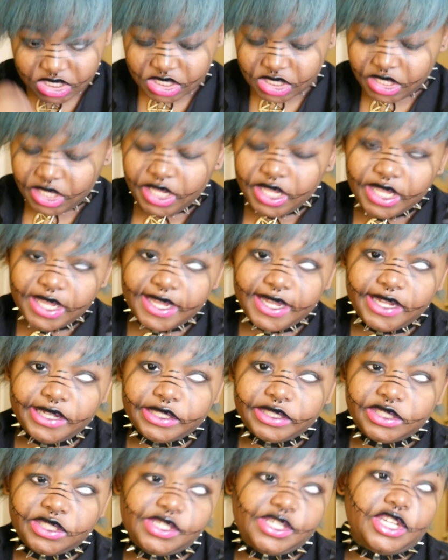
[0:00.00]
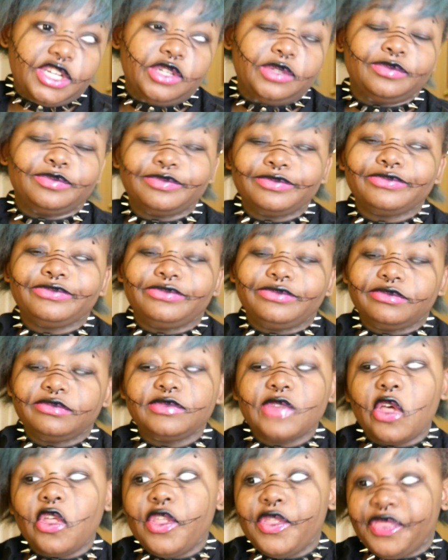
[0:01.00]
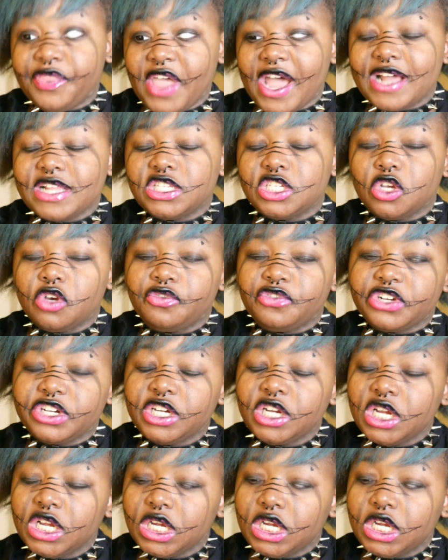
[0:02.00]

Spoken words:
Yeah, so that's over.